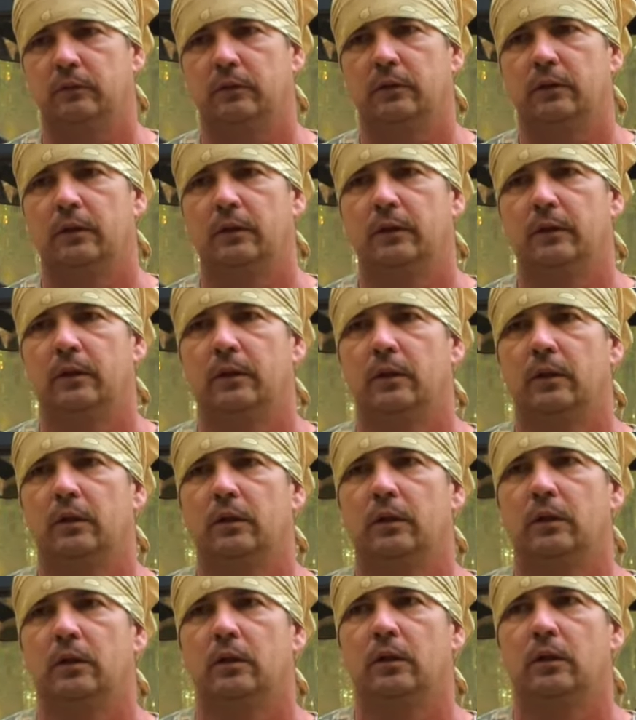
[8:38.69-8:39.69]

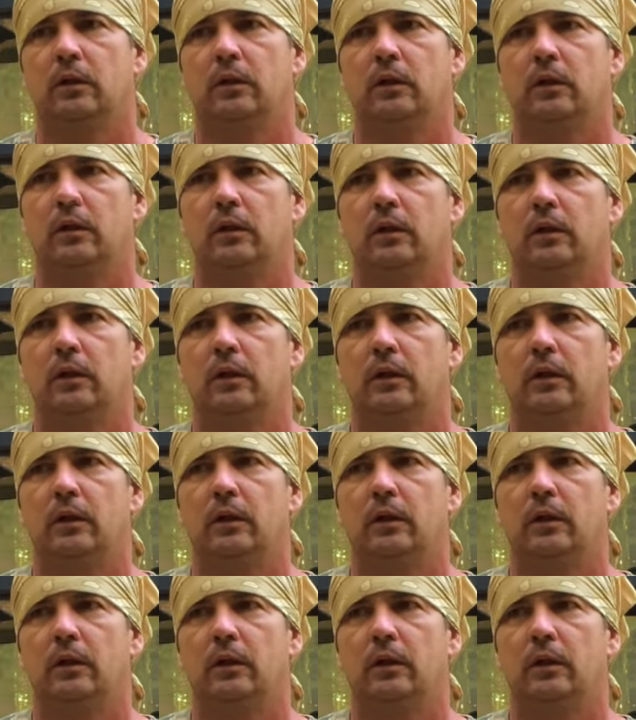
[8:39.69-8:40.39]
(no one is talking)